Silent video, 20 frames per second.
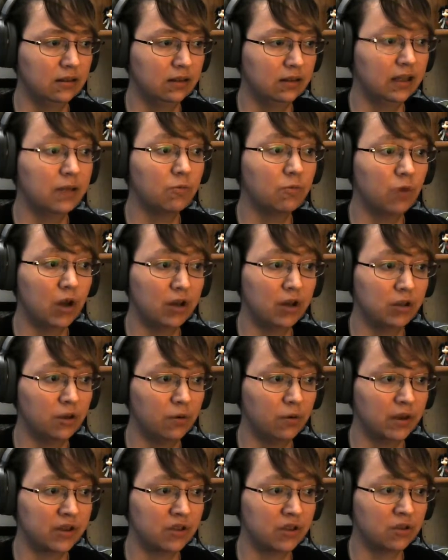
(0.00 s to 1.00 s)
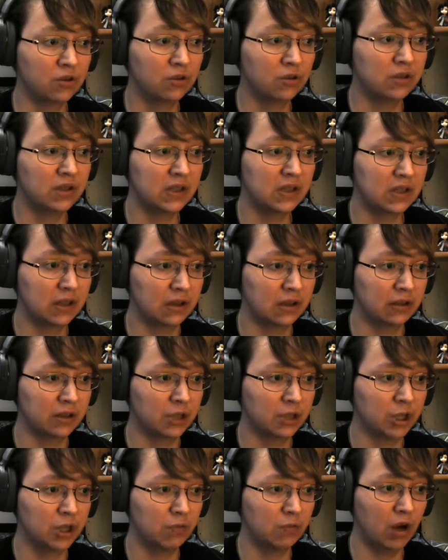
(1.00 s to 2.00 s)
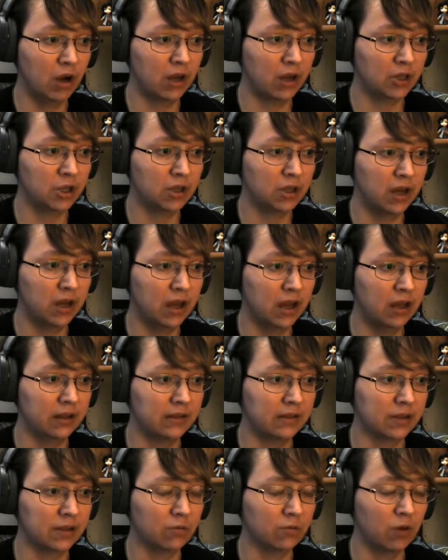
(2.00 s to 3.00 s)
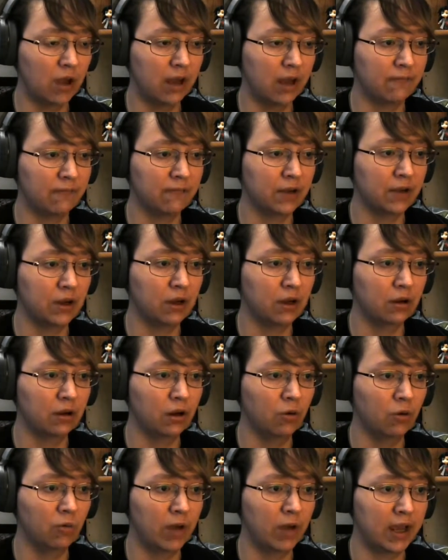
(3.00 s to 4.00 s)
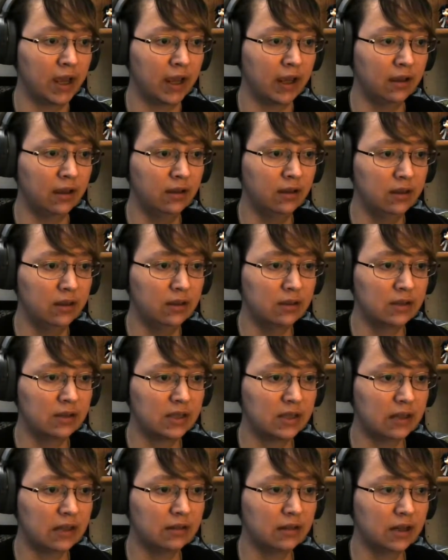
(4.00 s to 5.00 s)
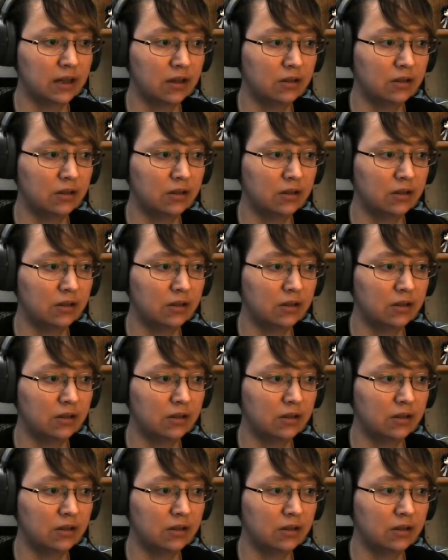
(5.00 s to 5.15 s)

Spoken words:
Lin Yuanyua stood still as she watched the Huns run far away. Suddenly